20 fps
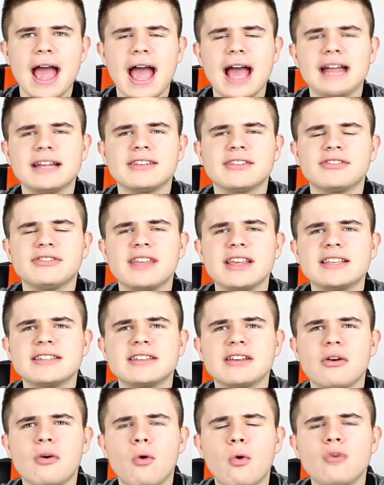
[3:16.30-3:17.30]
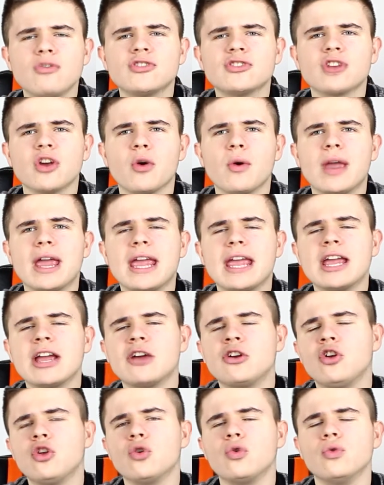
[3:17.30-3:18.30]
And this also
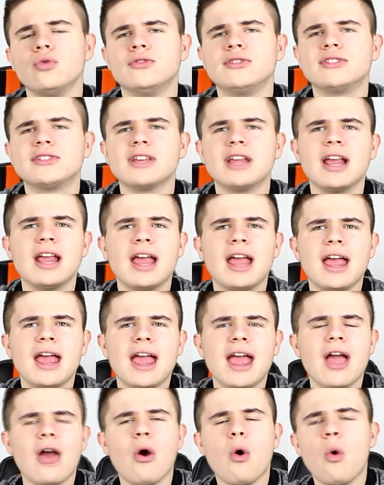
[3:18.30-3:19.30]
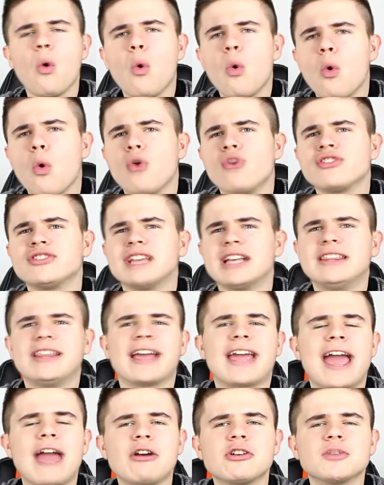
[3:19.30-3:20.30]
includes orcs and
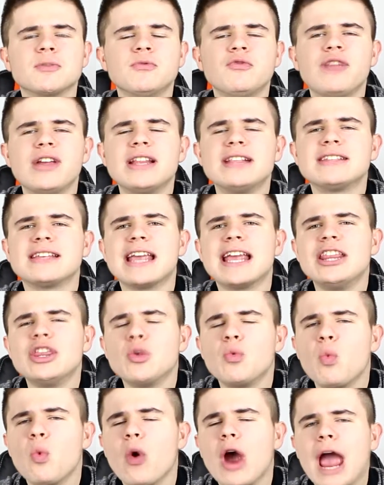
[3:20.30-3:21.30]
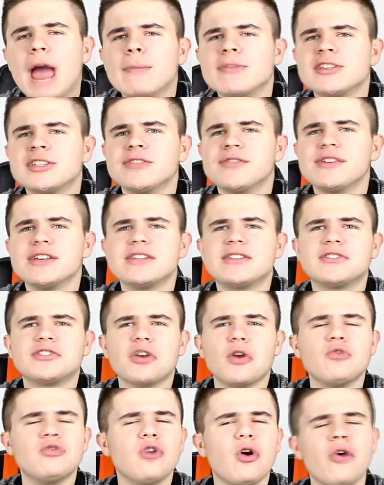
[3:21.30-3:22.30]
the Chaos Marines in the Warhammer series,
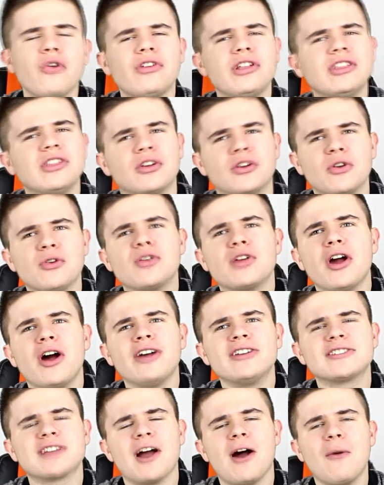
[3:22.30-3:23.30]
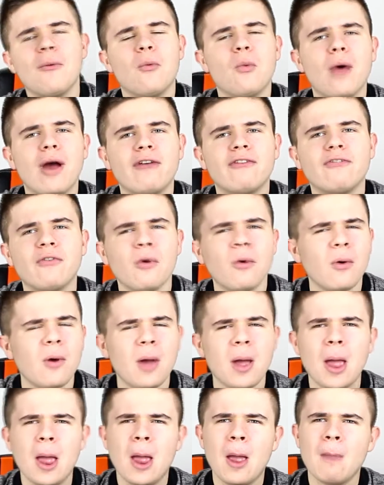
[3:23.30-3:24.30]
so not only the good guys can't wear fur,
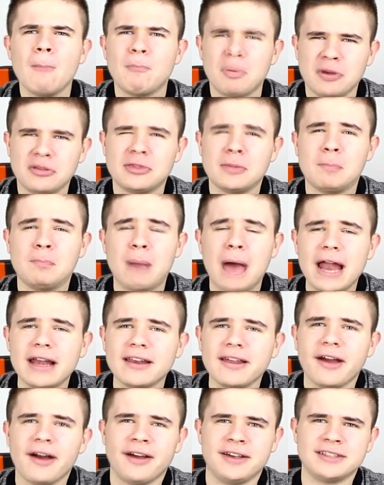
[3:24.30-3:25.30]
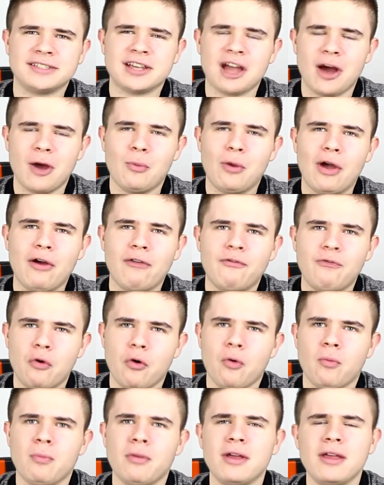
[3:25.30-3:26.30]
but the bad guys can't wear
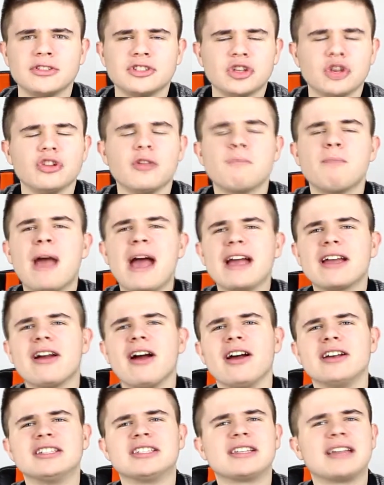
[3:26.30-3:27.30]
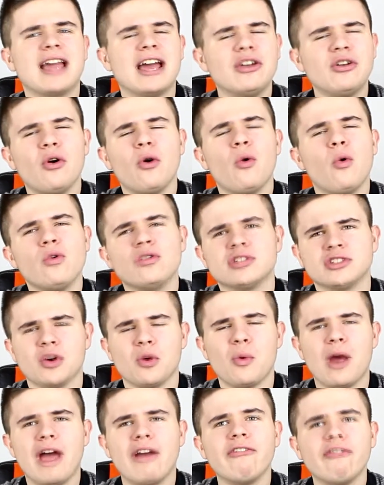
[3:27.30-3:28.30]
fur. So the bad guys cannot also
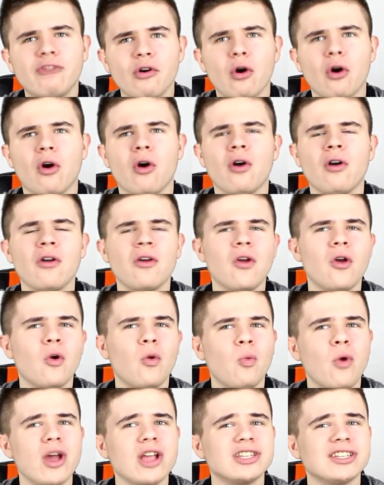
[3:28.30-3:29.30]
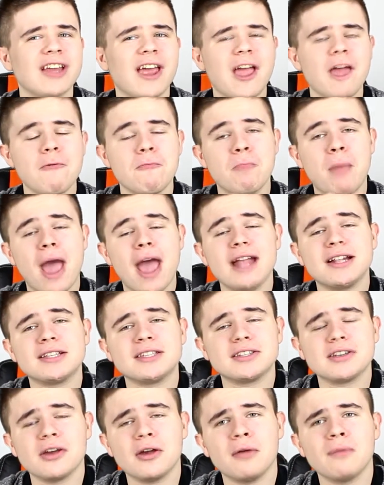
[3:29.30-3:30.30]
wear fur, which if
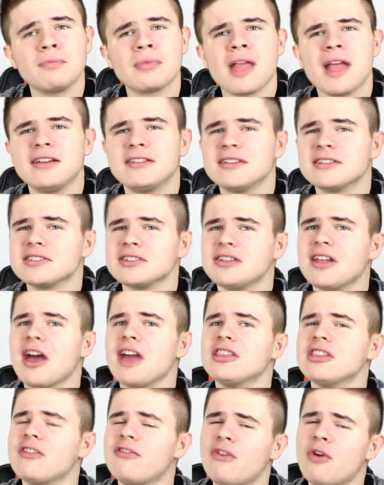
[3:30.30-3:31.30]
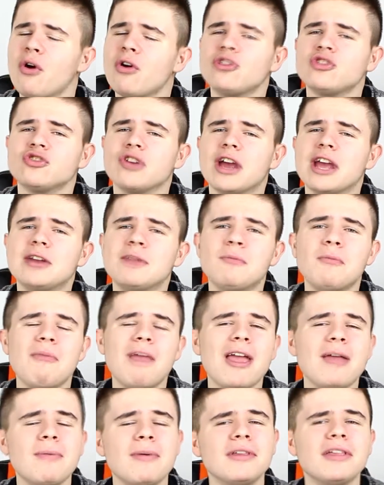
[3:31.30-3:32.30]
PETA doesn't like the fur trade,
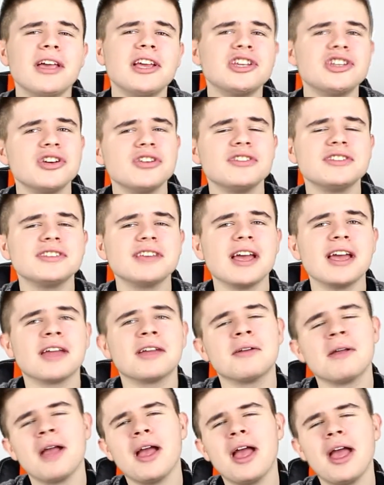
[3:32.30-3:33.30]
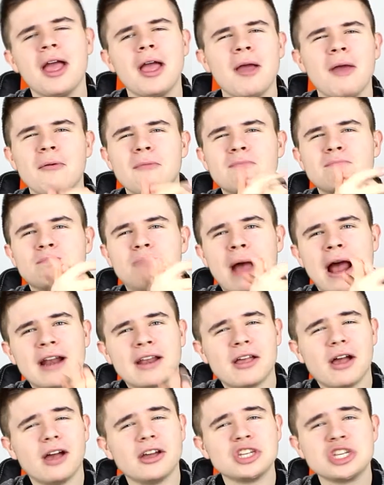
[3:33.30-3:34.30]
maybe they should say,
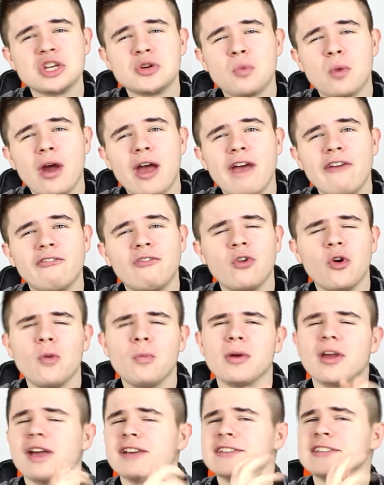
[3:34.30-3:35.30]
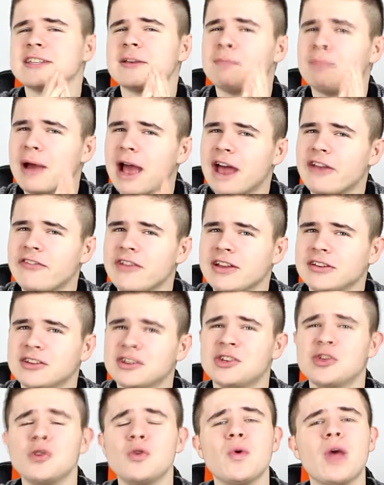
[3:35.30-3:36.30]
bad guys should wear fur because it's a bad thing
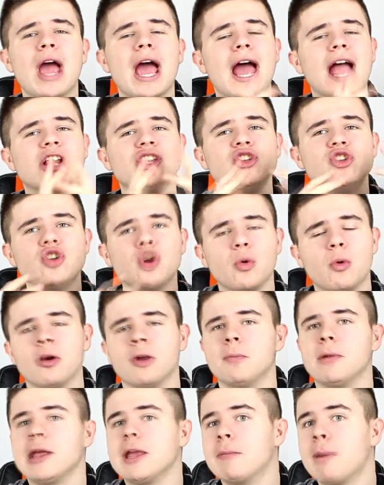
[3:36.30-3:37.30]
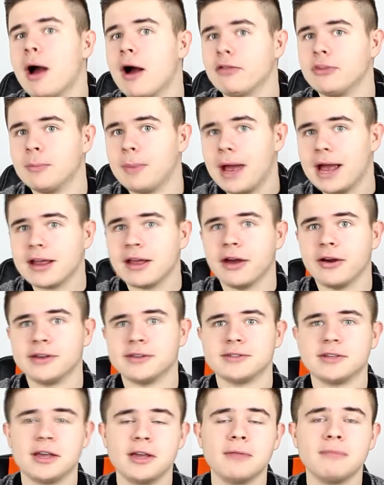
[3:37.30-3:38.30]
to do and you don't want to be part of the bad
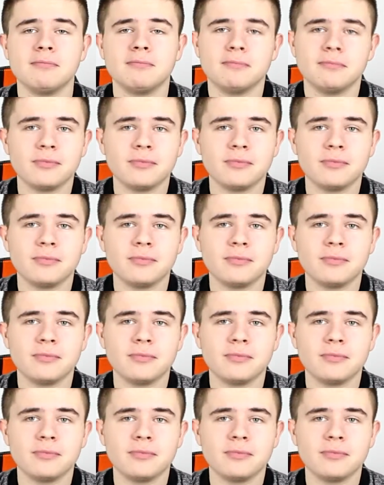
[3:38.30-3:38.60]
guys, hey? Eh?